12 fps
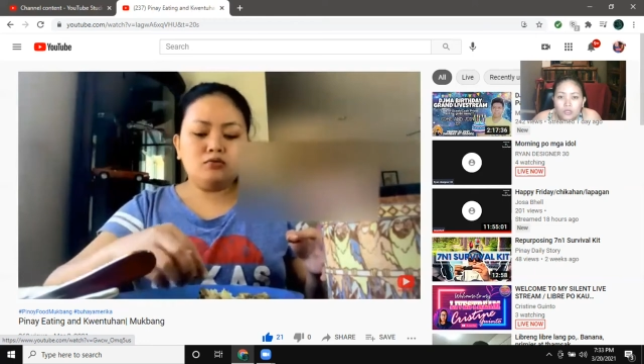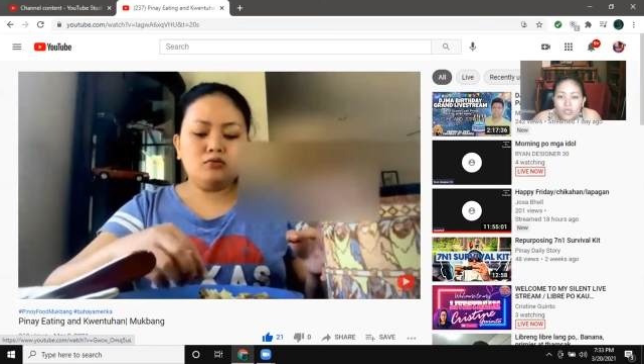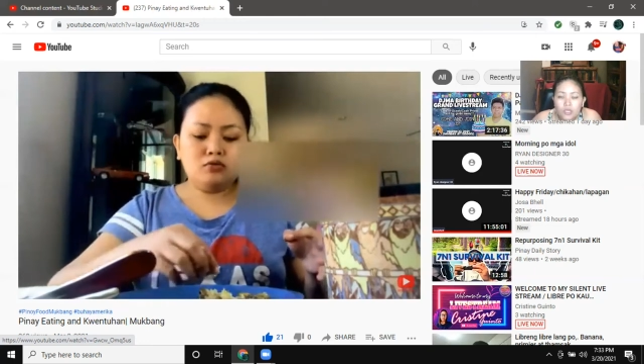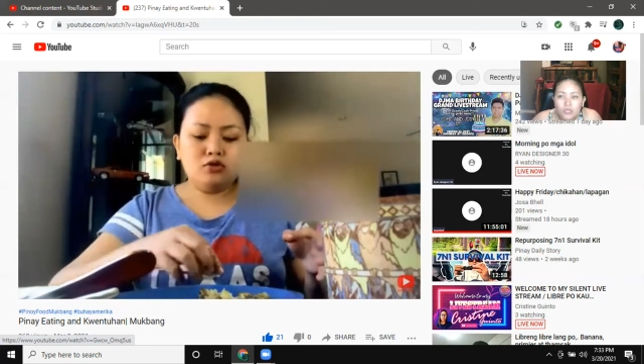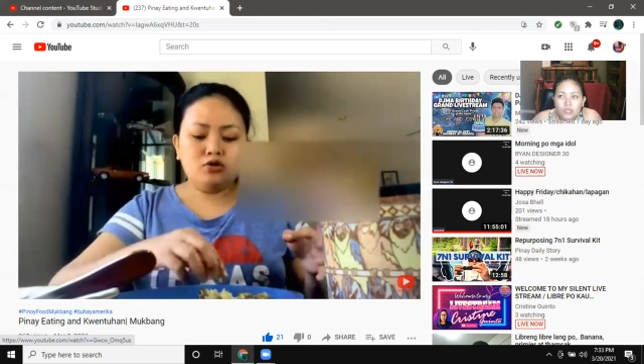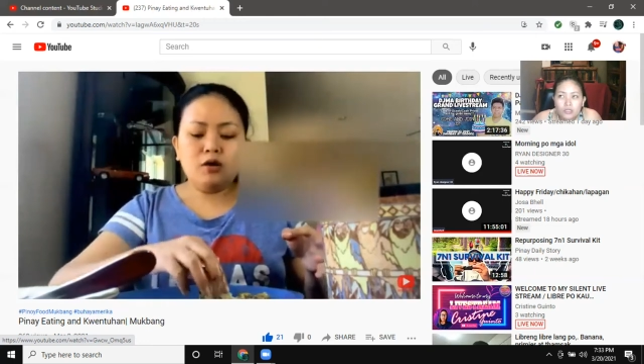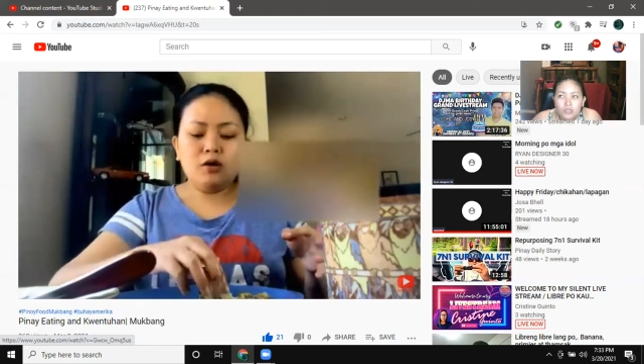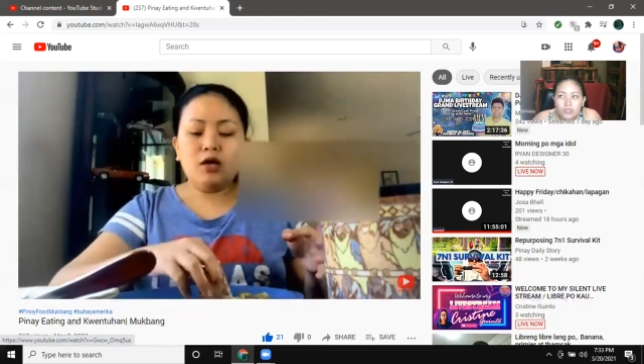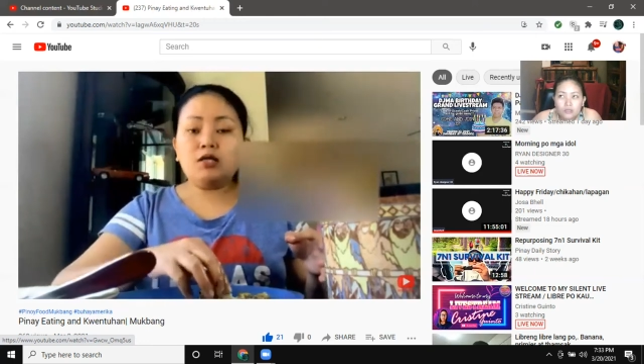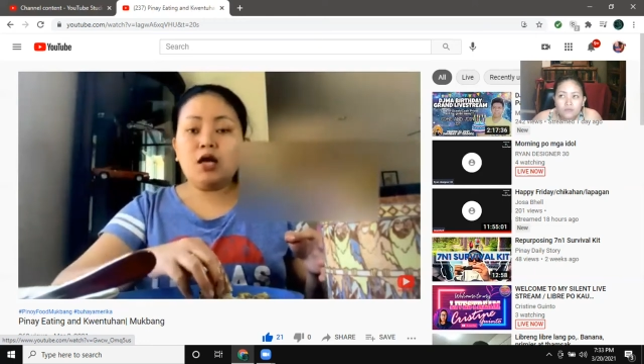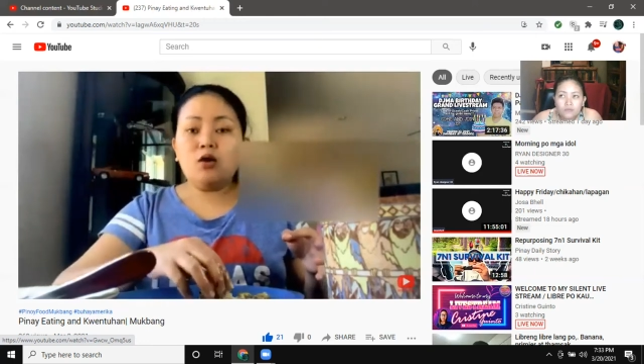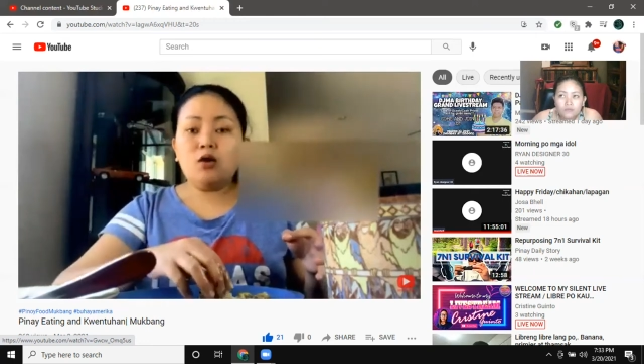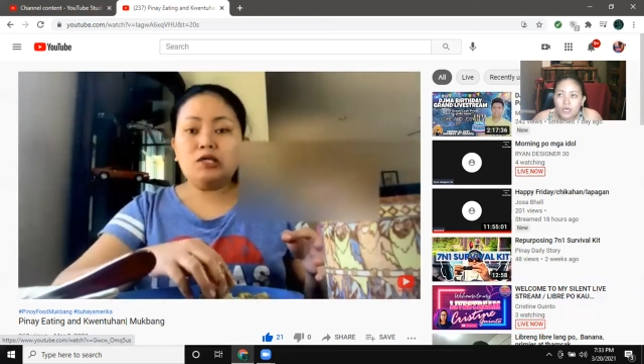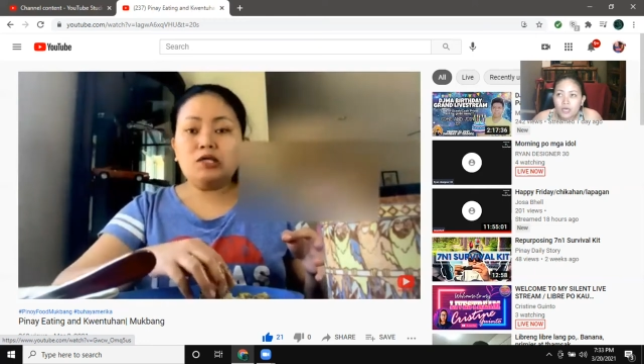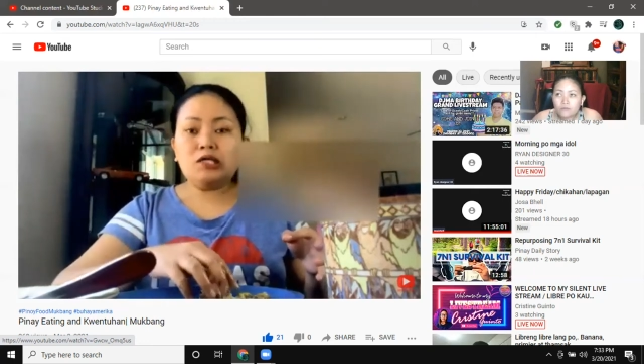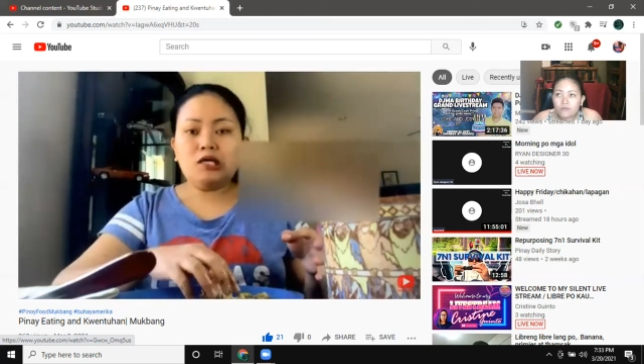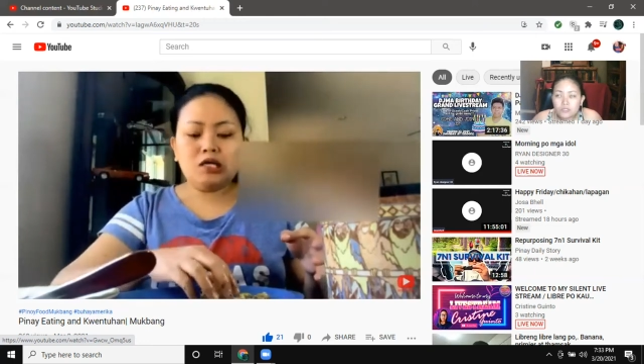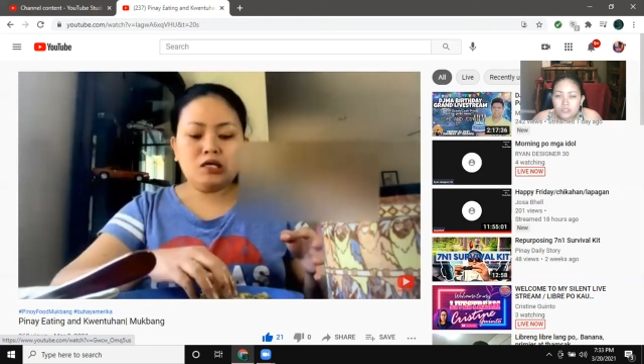if they
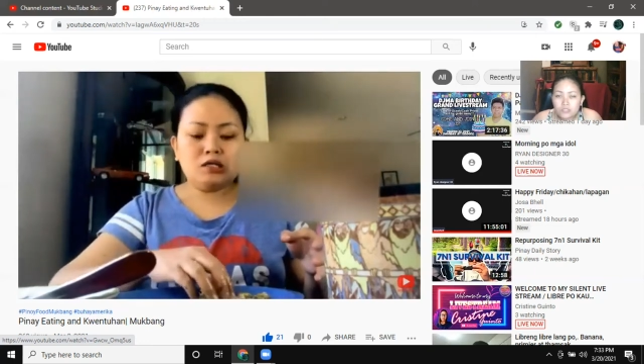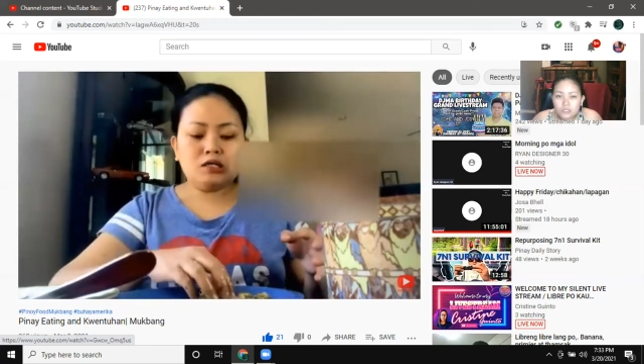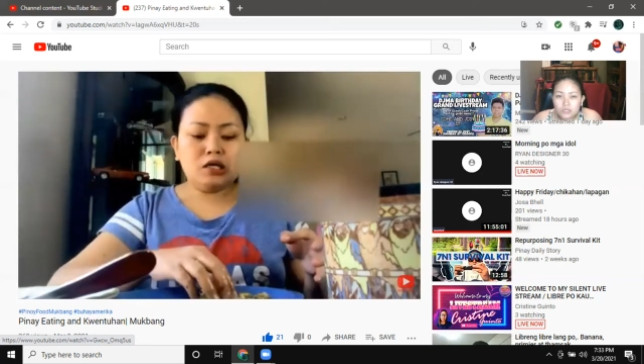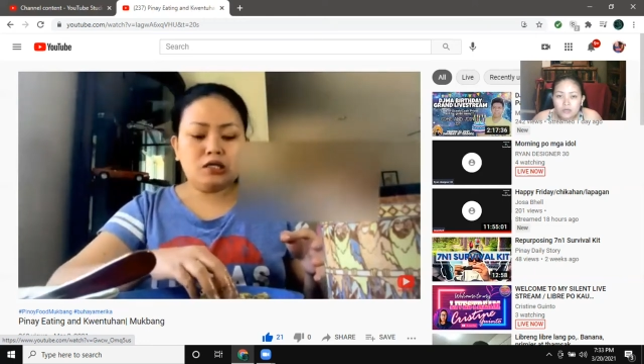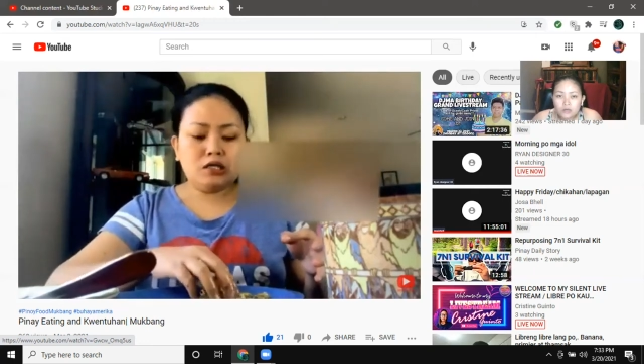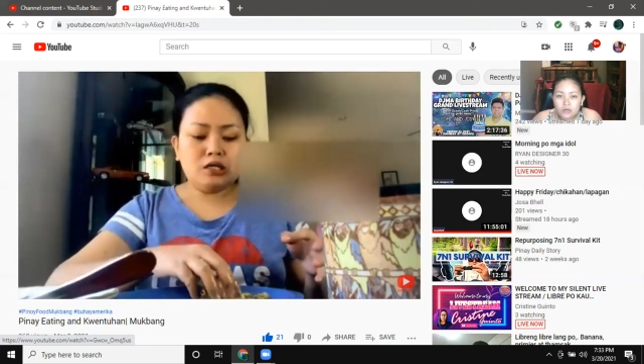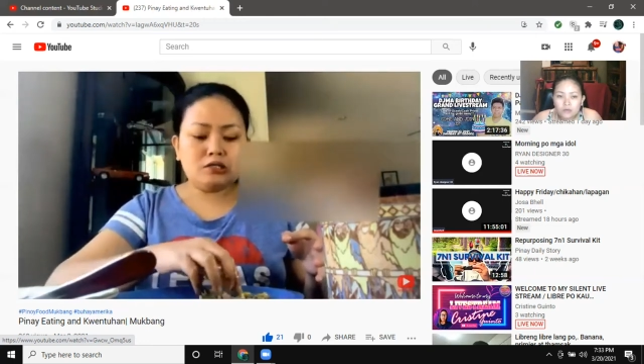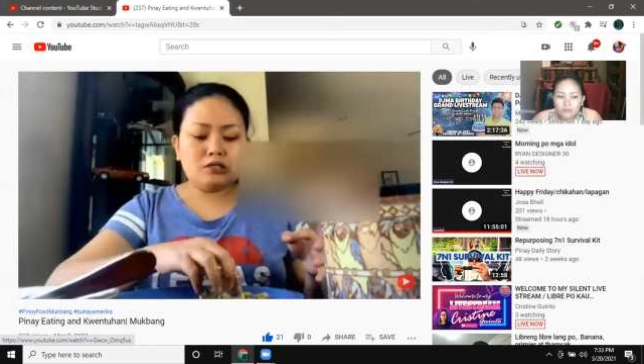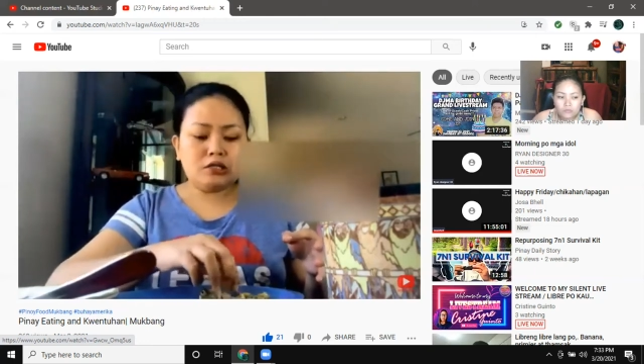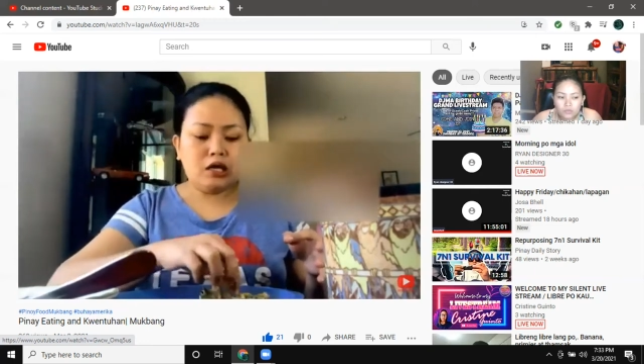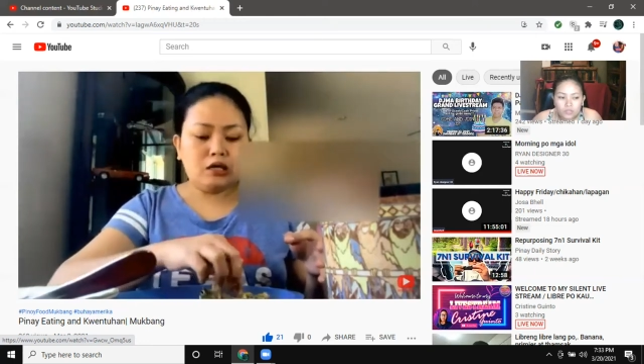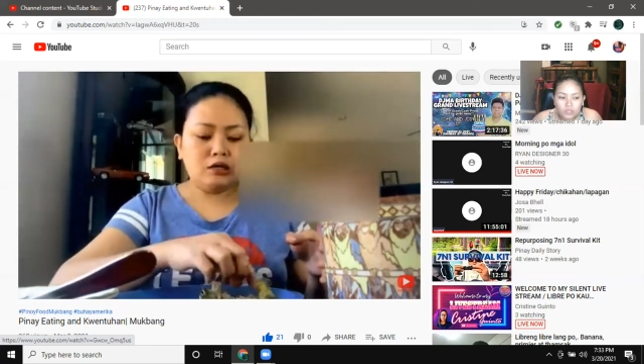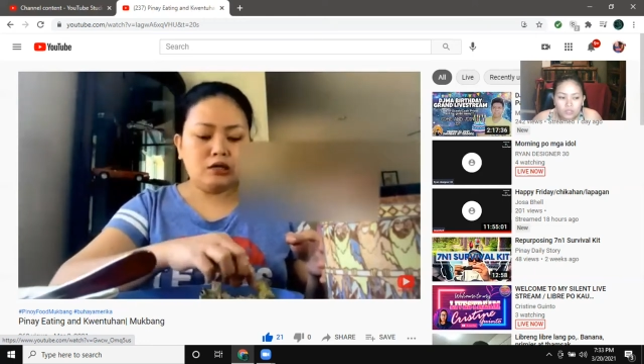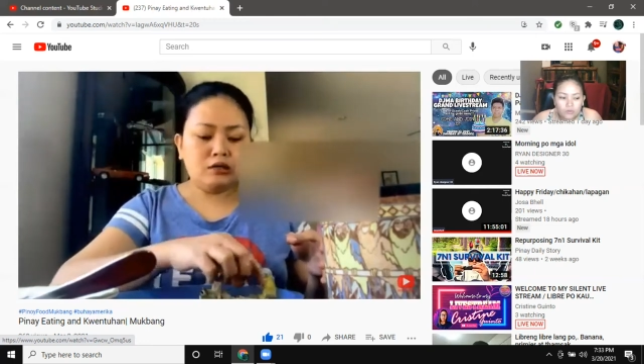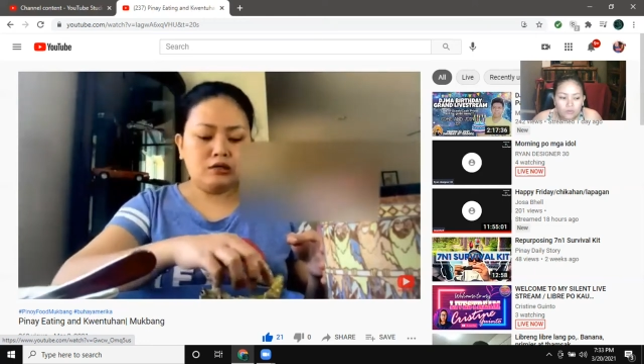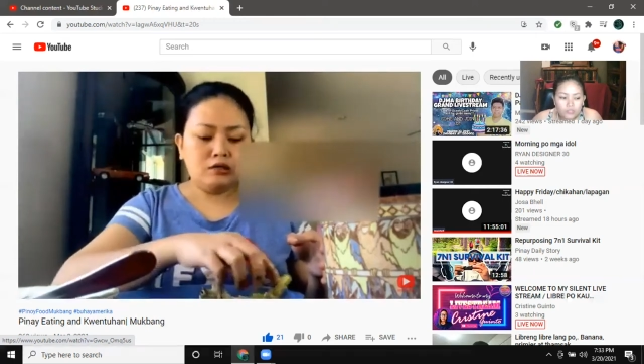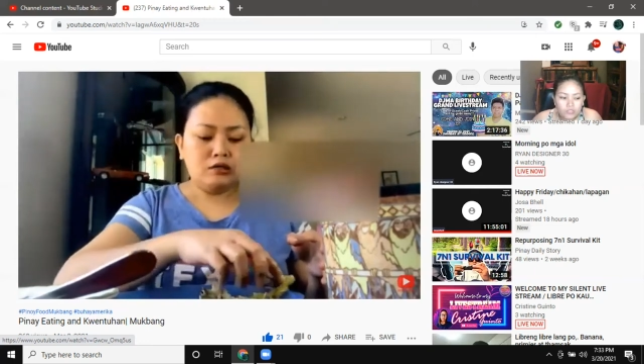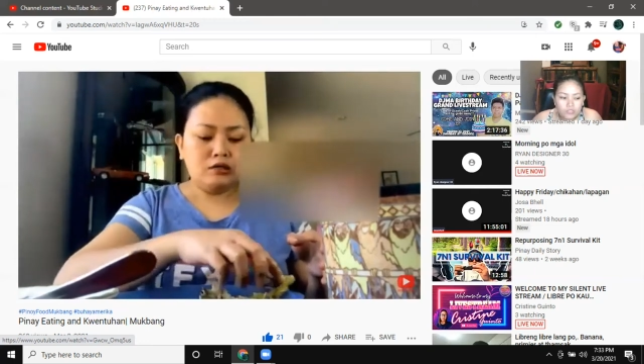have this, what they
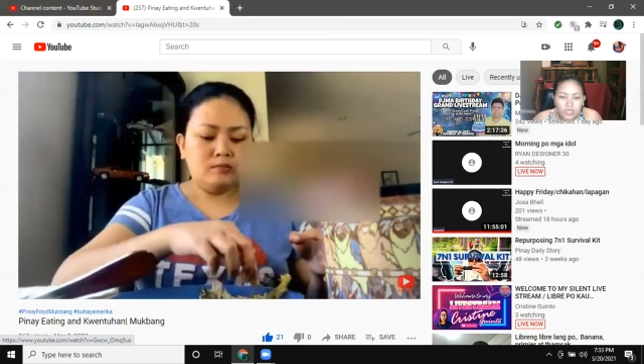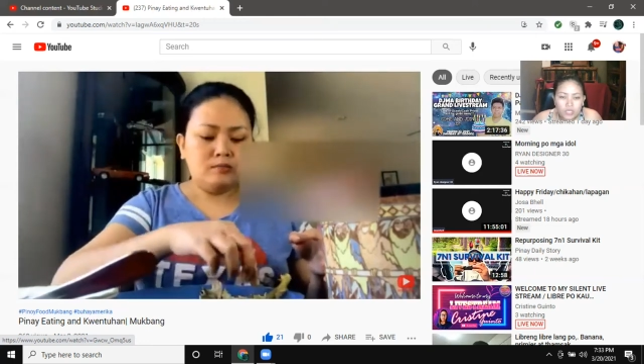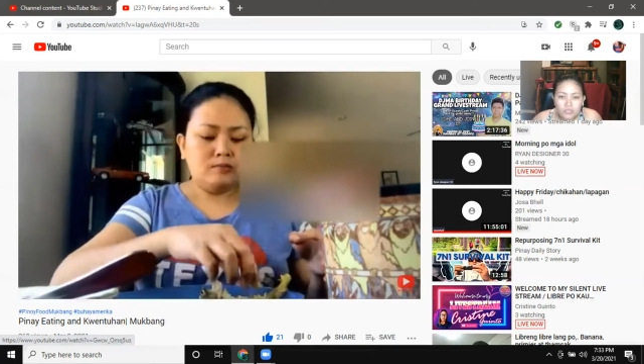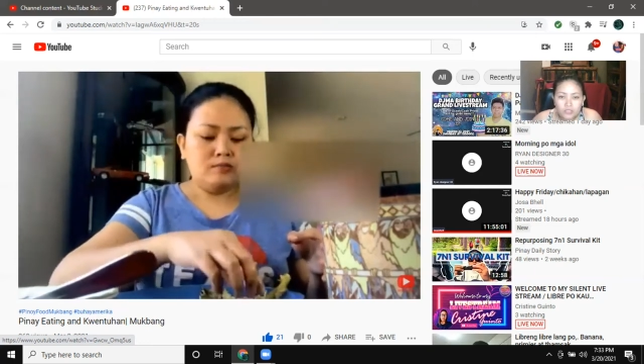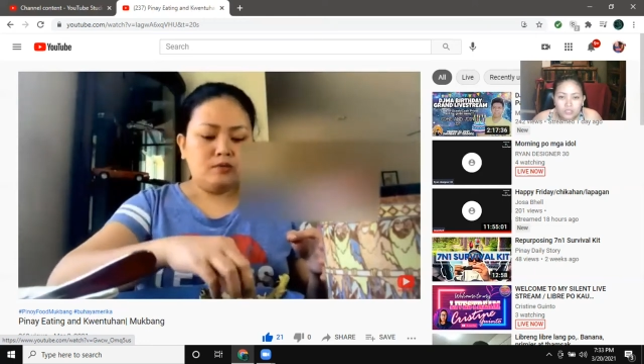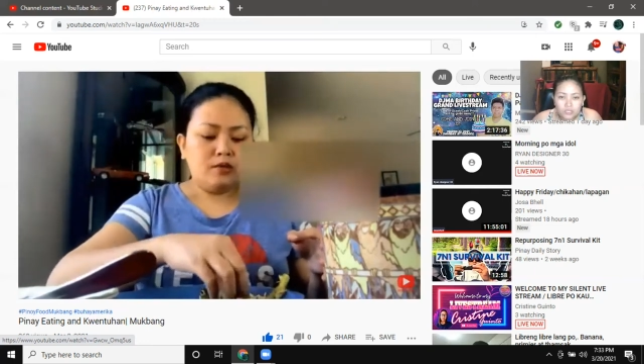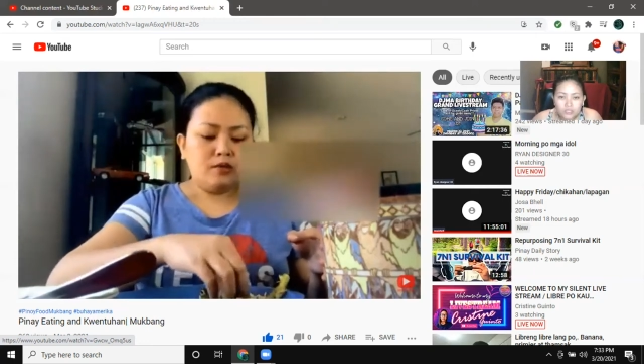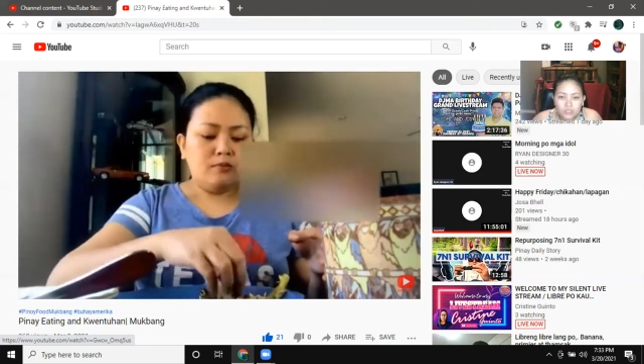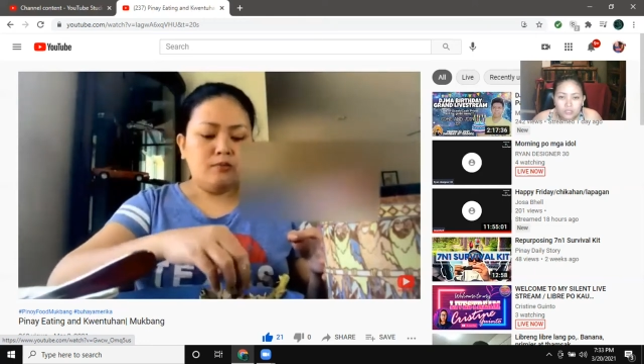call these challenges,